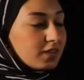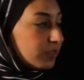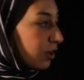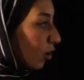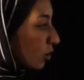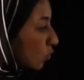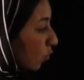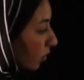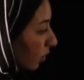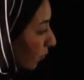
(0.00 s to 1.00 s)
The last
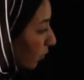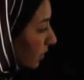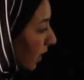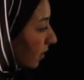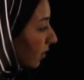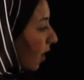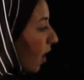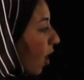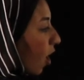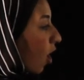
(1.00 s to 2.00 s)
one, number 10,
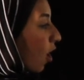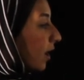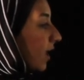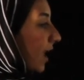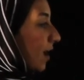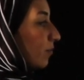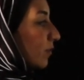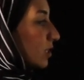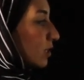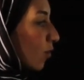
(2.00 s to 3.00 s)
I am
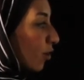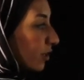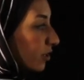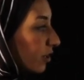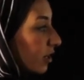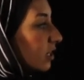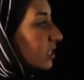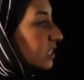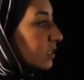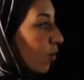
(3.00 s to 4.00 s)
the
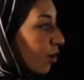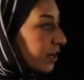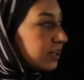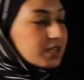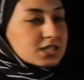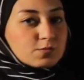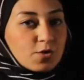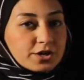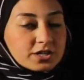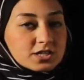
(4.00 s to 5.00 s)

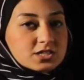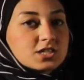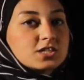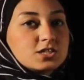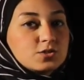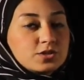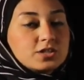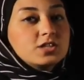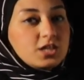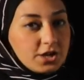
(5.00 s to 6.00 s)
smartest
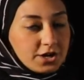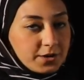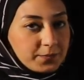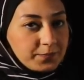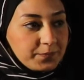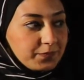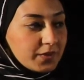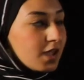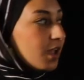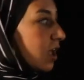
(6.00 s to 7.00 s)
student here.
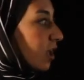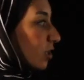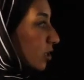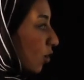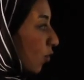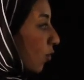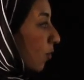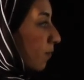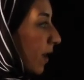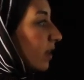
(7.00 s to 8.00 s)
So
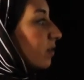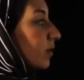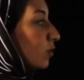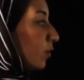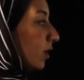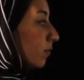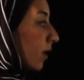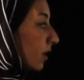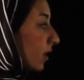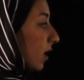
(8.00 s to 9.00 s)
comparing between
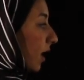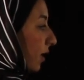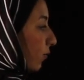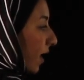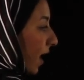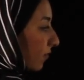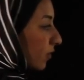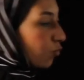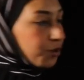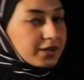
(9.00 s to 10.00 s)
many, and we have
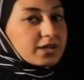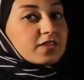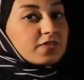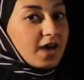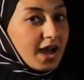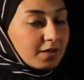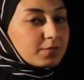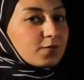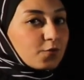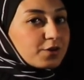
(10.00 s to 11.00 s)
the word the
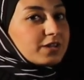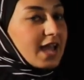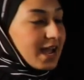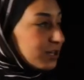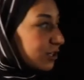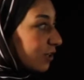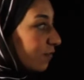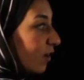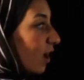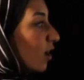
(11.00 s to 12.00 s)
before the adjective,
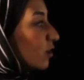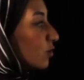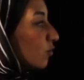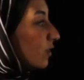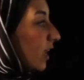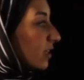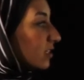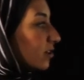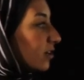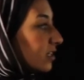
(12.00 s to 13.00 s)
so the
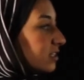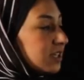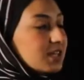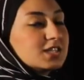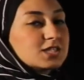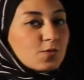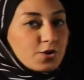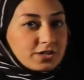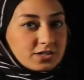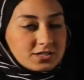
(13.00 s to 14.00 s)
answer is
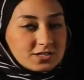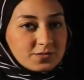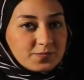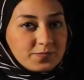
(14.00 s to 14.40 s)
smartest.